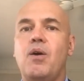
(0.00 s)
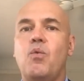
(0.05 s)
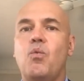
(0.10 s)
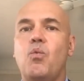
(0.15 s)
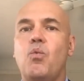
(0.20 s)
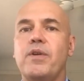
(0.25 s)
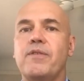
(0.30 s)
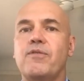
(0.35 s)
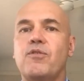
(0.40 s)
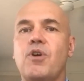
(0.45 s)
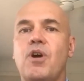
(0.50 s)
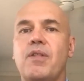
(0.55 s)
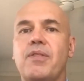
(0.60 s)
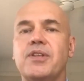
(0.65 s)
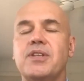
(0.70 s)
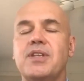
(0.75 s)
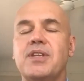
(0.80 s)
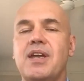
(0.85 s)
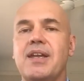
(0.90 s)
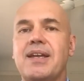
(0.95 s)
We've got
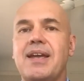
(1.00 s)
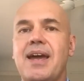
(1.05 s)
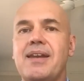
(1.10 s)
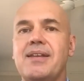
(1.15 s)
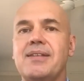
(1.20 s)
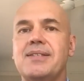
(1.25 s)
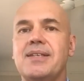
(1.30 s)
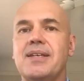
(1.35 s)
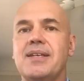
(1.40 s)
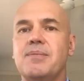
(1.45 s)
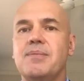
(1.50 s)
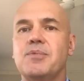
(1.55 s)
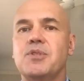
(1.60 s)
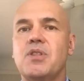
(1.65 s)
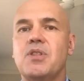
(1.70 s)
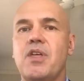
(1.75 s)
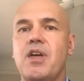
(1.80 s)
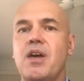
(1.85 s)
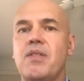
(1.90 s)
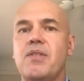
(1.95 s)
the dedicated
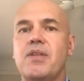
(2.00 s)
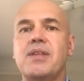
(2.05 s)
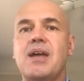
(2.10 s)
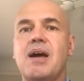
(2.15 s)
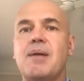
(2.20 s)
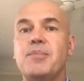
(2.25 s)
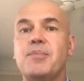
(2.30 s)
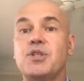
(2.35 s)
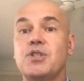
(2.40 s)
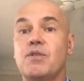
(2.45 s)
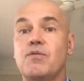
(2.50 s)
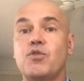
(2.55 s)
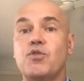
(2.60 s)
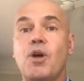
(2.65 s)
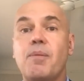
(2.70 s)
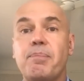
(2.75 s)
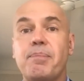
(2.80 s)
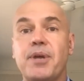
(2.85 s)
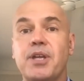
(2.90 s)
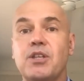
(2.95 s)
teams there. The numbers have
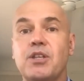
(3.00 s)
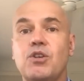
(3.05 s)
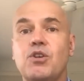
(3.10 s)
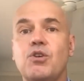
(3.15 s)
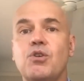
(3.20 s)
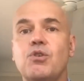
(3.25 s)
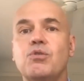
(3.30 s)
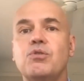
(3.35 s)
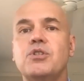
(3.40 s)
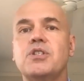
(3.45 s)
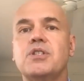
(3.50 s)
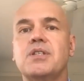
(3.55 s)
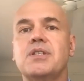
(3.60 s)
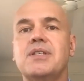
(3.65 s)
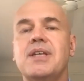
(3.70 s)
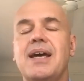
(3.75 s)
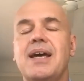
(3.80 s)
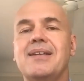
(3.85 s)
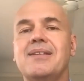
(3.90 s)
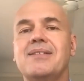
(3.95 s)
not been huge to
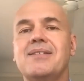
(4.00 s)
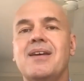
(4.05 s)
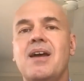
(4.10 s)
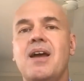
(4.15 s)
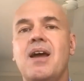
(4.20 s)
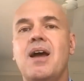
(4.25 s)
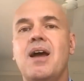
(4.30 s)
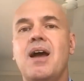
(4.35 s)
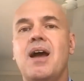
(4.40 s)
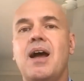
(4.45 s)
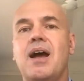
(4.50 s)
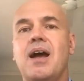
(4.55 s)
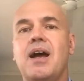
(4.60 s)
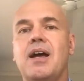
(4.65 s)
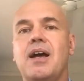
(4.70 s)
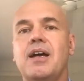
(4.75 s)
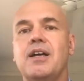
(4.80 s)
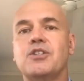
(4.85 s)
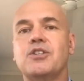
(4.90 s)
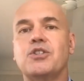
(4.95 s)
date,
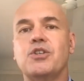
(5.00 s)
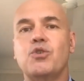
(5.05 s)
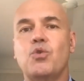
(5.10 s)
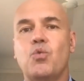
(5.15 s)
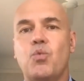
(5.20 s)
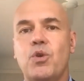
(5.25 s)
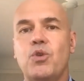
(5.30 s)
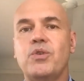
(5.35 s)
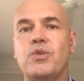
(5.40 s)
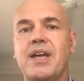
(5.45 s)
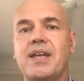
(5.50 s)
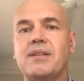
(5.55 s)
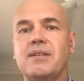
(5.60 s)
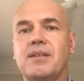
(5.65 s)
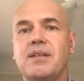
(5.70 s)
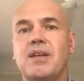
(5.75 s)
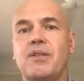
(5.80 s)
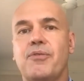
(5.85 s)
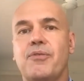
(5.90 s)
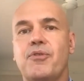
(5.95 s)
so you will get
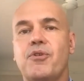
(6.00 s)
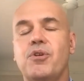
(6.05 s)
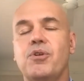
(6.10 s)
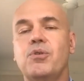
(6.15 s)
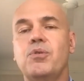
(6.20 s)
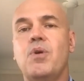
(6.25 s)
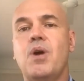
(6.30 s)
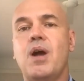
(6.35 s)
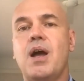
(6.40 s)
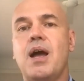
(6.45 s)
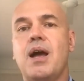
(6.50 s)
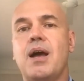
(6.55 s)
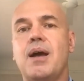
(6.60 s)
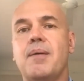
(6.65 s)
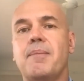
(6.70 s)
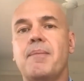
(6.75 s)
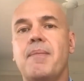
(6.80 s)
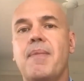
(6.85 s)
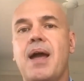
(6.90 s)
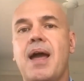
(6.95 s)
through,
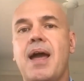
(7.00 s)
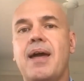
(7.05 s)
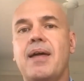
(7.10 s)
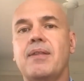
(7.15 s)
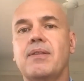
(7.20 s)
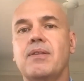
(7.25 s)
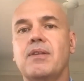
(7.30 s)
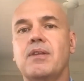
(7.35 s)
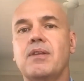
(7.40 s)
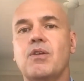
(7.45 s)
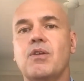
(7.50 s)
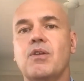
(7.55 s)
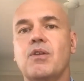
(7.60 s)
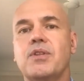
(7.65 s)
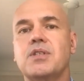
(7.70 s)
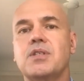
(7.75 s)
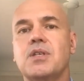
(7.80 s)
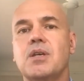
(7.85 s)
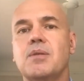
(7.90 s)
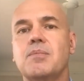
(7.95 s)
and you know,
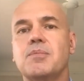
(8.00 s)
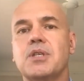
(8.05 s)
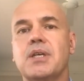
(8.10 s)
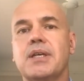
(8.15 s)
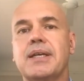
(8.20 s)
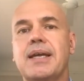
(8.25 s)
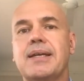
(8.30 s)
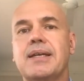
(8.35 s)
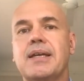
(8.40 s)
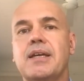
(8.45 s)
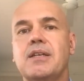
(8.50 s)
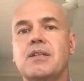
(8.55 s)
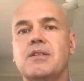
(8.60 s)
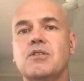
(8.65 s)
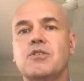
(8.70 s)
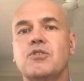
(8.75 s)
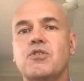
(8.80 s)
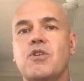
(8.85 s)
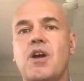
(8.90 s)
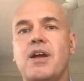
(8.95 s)
the teams are keen
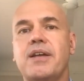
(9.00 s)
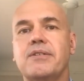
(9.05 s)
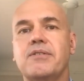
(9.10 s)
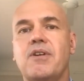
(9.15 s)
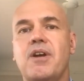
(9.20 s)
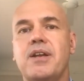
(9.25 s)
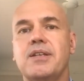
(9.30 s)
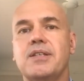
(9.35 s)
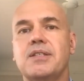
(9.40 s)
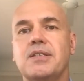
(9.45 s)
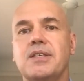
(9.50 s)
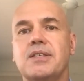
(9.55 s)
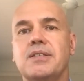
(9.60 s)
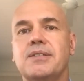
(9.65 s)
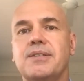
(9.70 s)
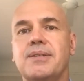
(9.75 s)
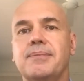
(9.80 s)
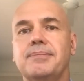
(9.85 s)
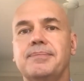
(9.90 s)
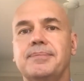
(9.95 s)
to try and assist.